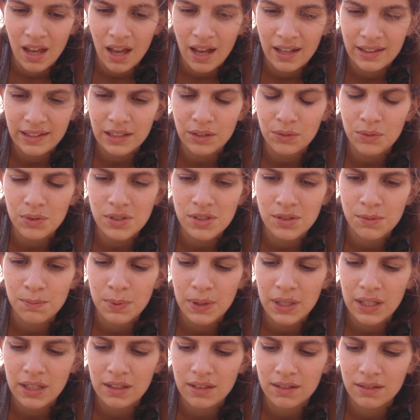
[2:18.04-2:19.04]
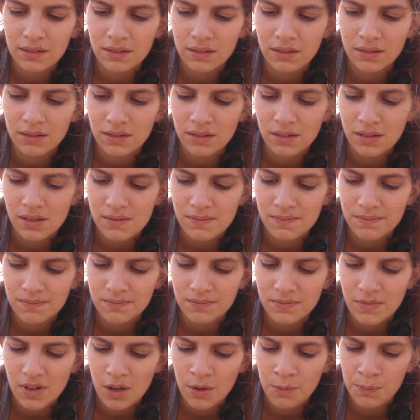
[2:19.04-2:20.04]
and that was a big
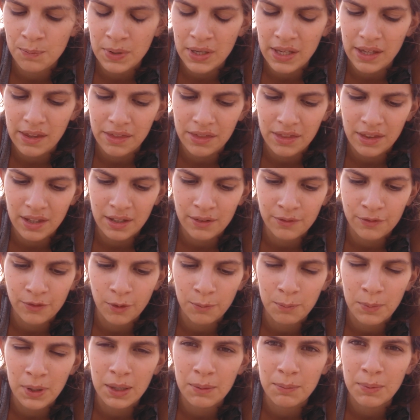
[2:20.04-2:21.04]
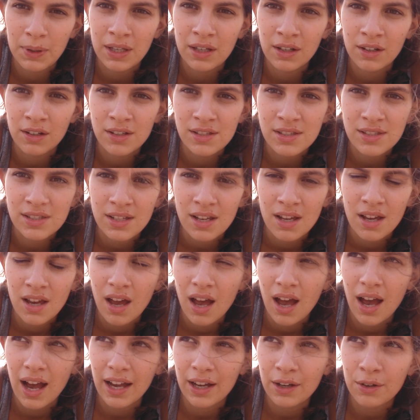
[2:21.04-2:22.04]
thing for me, because
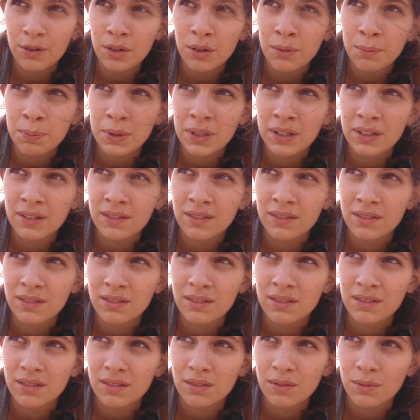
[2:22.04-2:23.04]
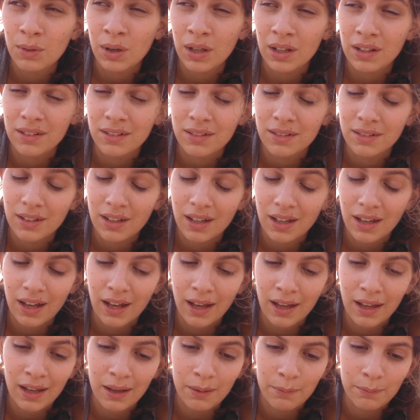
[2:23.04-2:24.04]
I grew up in, well,
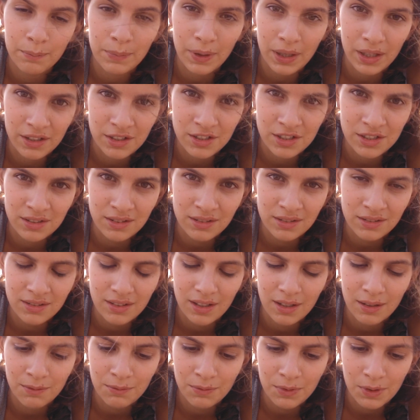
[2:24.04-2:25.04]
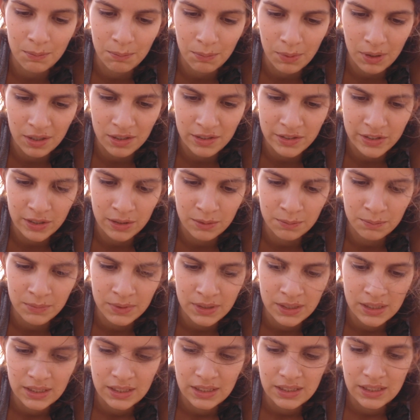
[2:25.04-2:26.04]
I am Belgian, I'm from
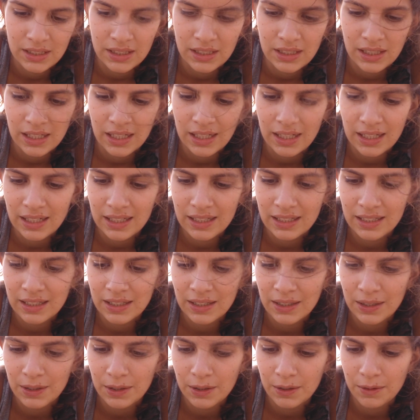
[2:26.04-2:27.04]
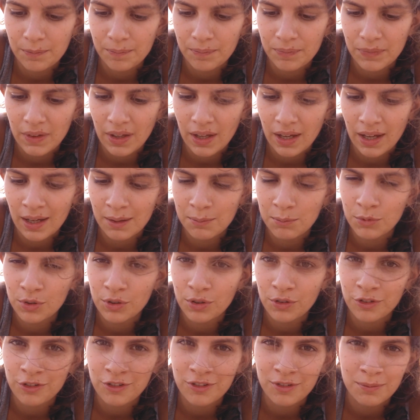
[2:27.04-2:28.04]
Belgium. And I
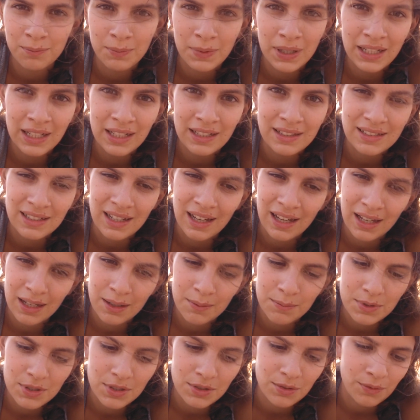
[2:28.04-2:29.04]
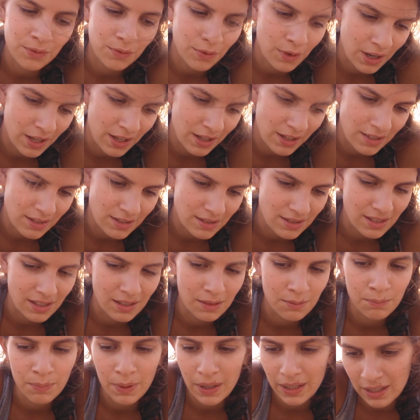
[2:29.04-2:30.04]
moved many times to France
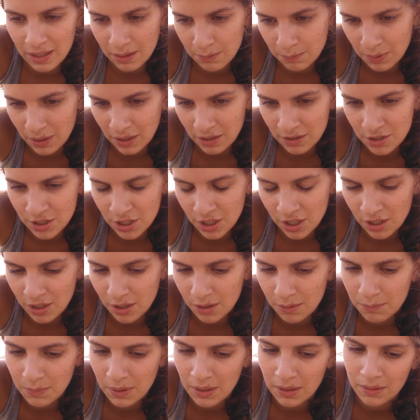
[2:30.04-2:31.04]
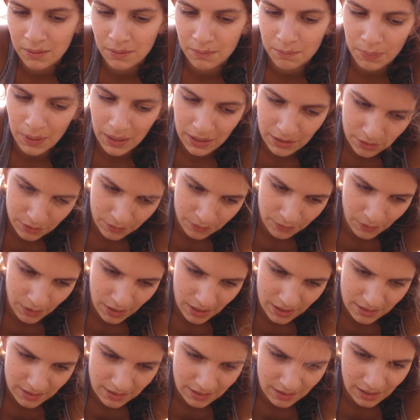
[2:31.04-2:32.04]
and back in Belgium and back to
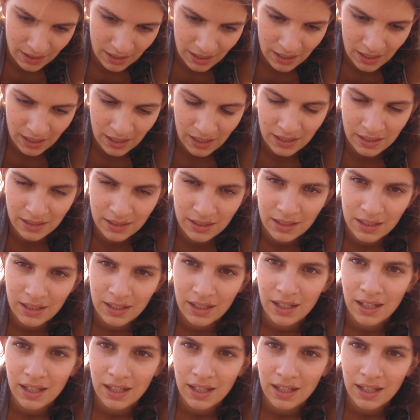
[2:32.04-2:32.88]
France again.